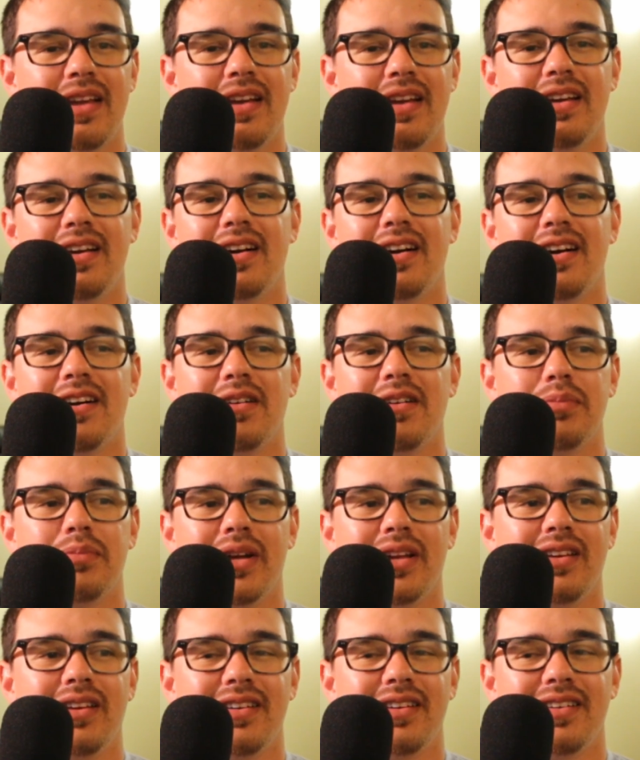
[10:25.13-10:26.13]
Uh, but
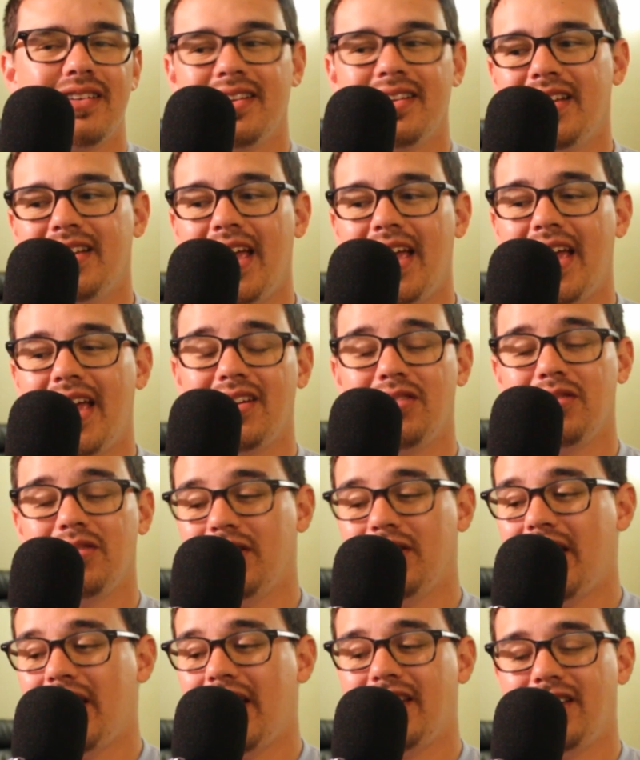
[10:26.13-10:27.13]
and you
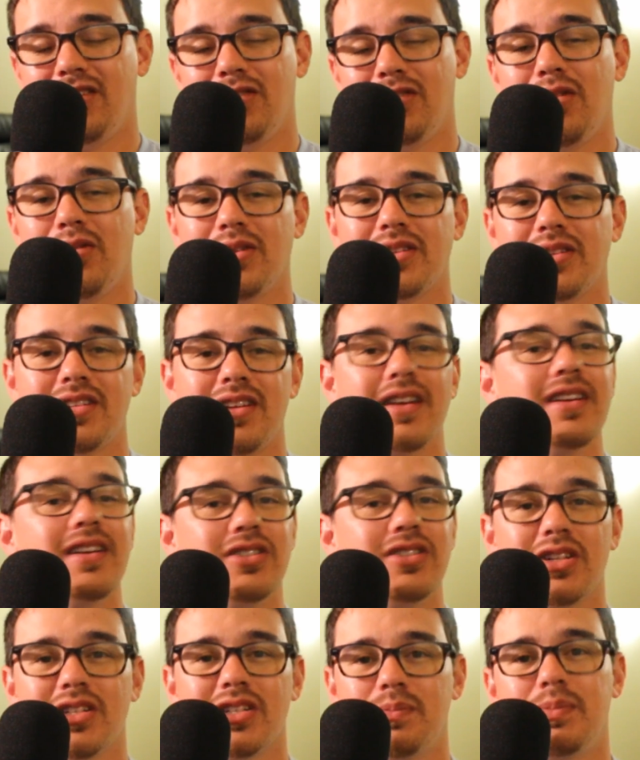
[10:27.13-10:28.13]
and you know it's not
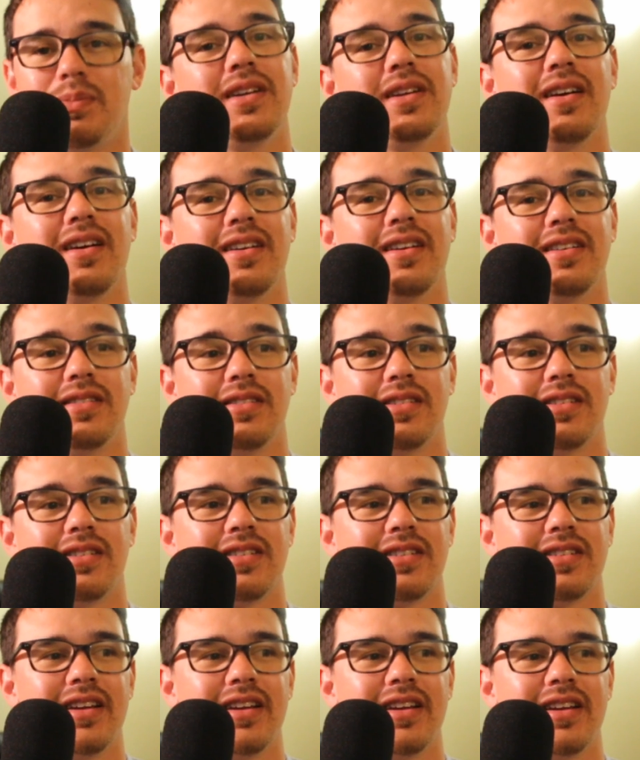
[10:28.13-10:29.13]
just because
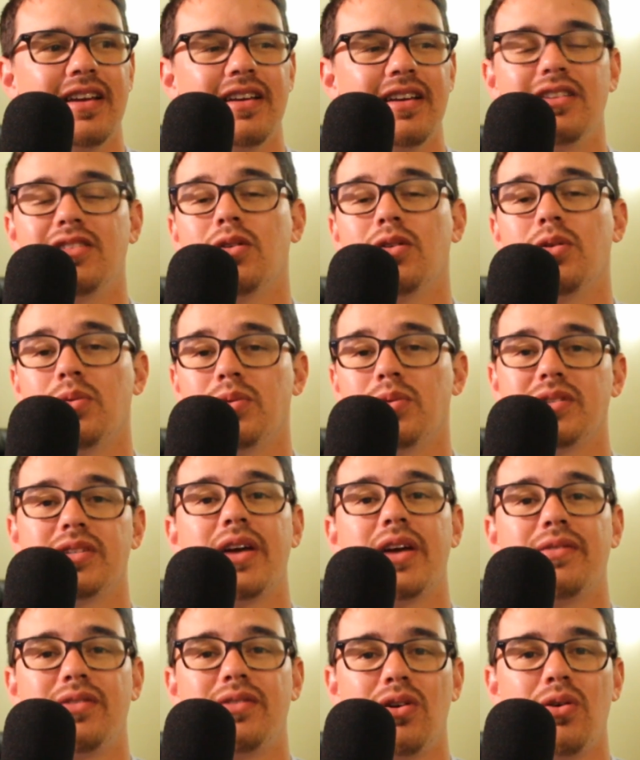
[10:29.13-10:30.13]
you know it was
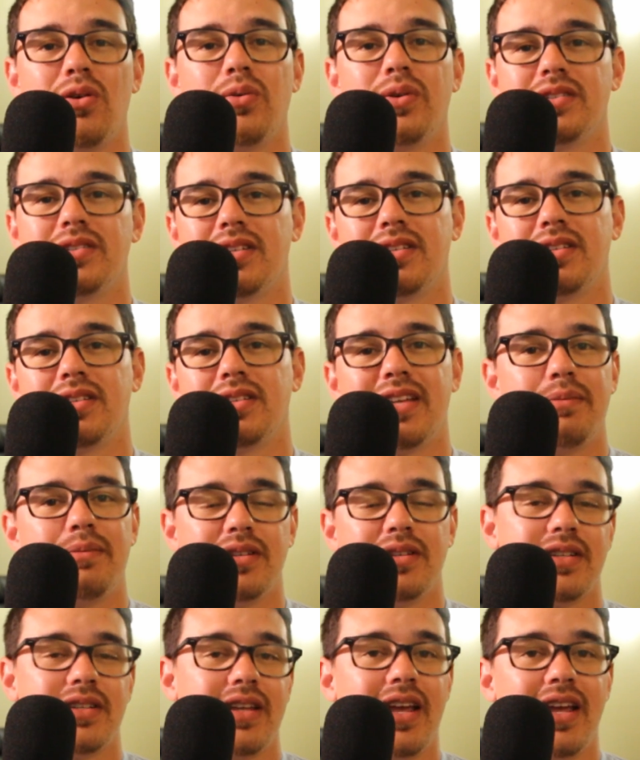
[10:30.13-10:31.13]
Kevin Owens and Sami
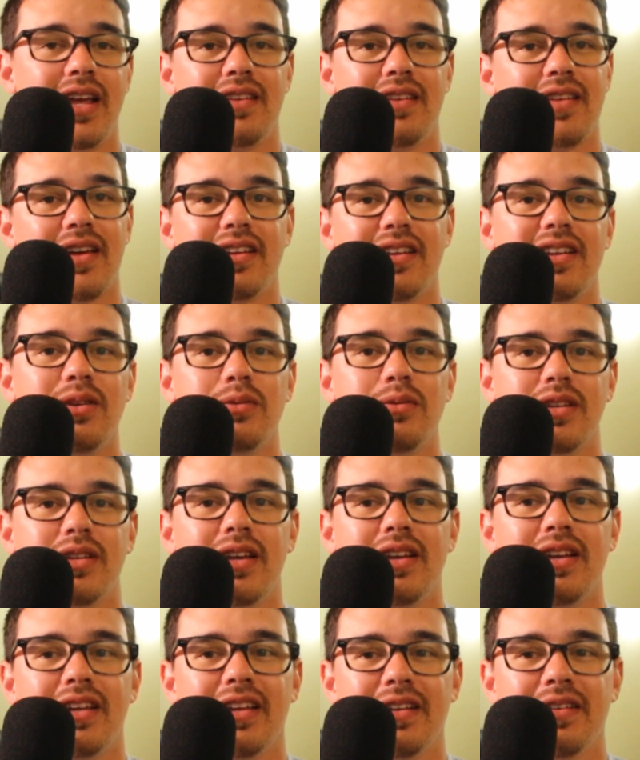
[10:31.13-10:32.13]
Zayn that he was
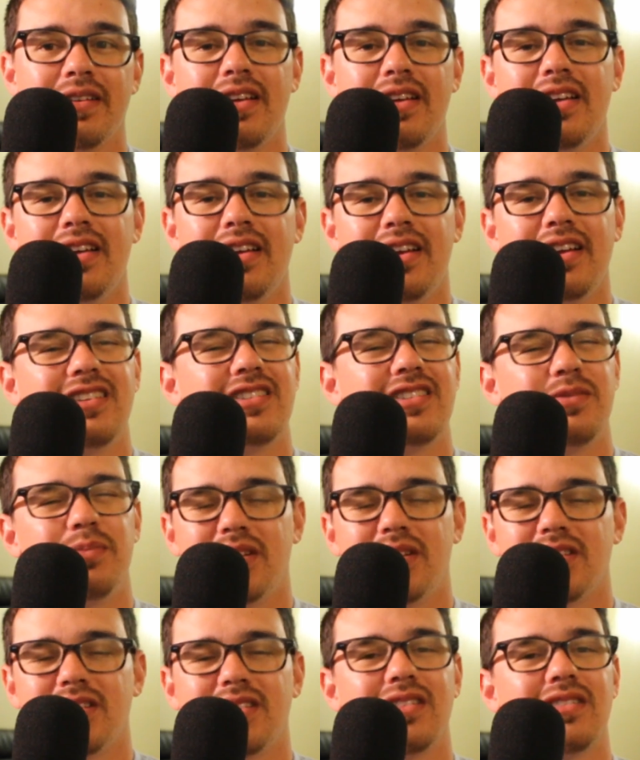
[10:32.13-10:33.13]
hitting. It's
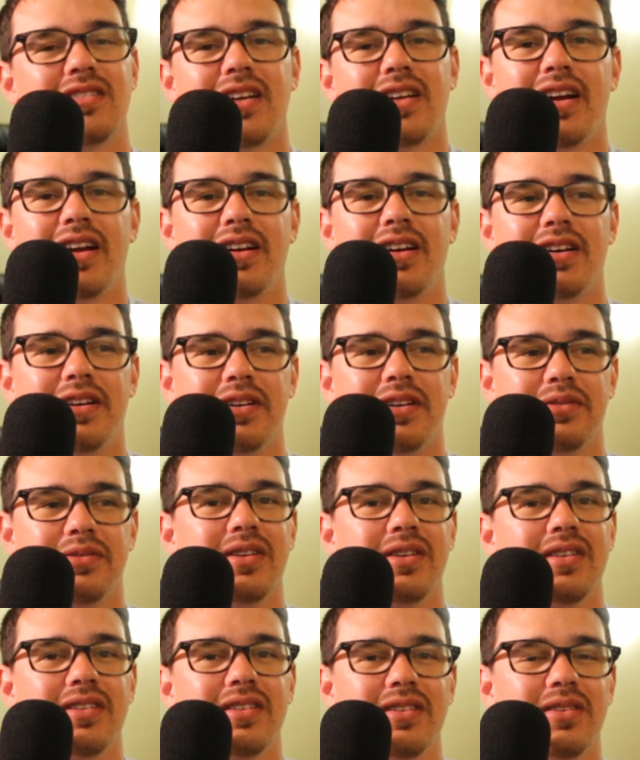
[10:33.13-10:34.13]
because they're tired of
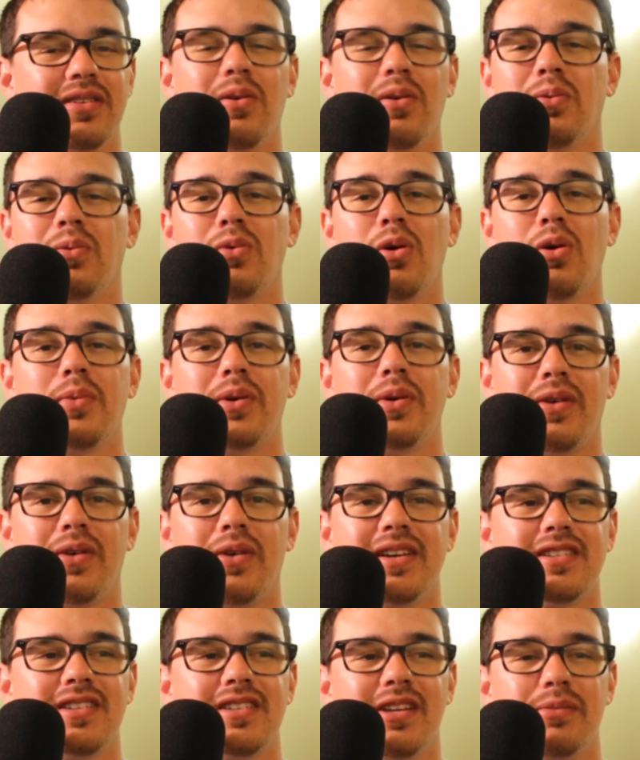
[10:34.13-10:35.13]
the whole Roman
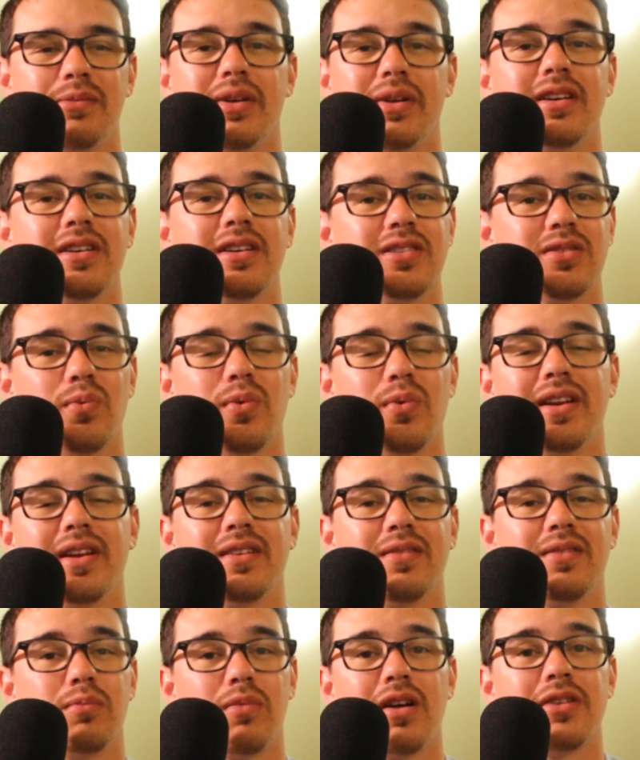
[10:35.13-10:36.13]
Reigns thing. Because
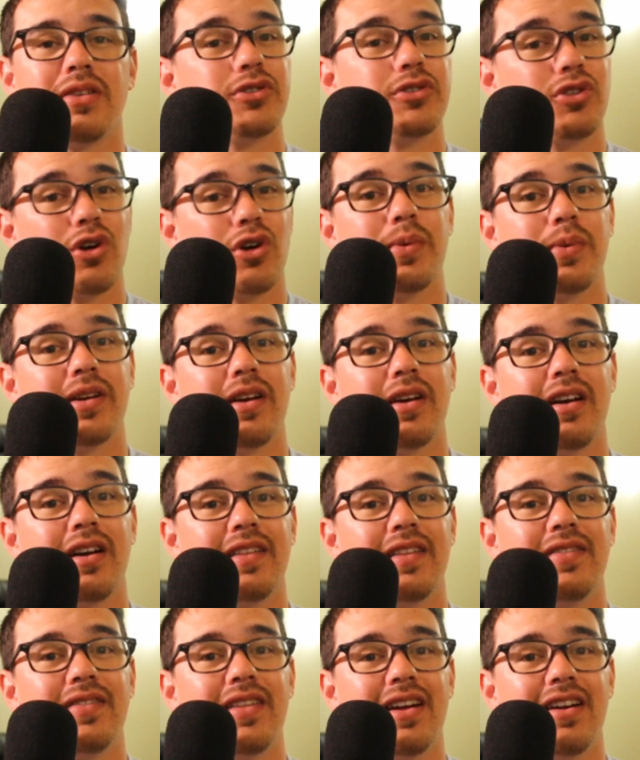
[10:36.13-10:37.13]
when Braun Strowman got
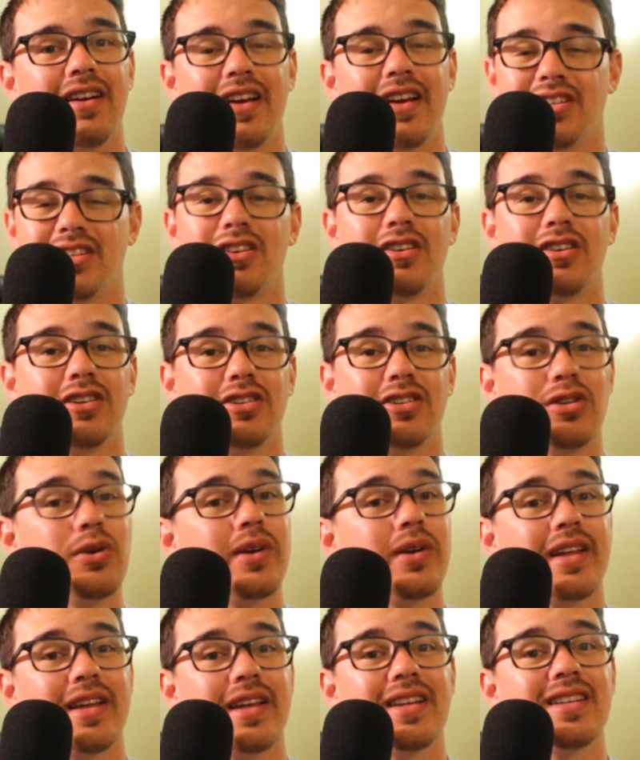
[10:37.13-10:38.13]
in there and started doing
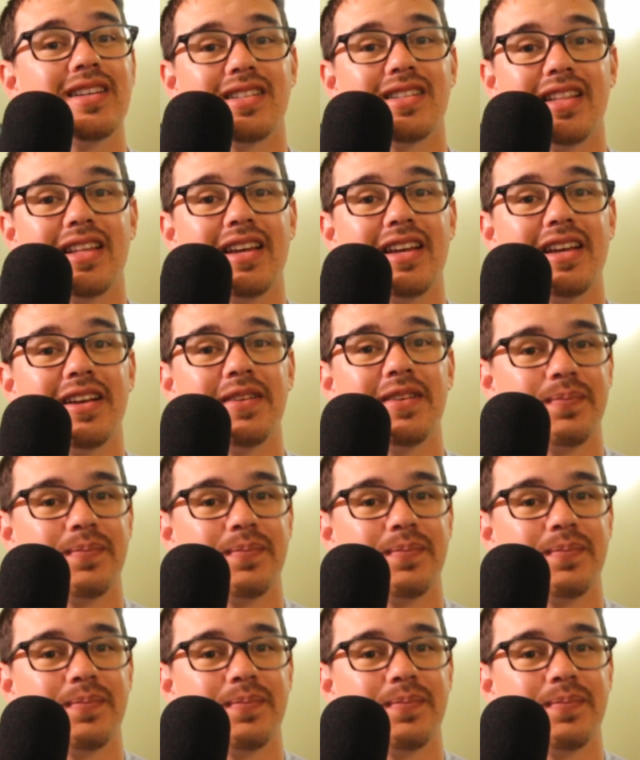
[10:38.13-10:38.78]
his thing,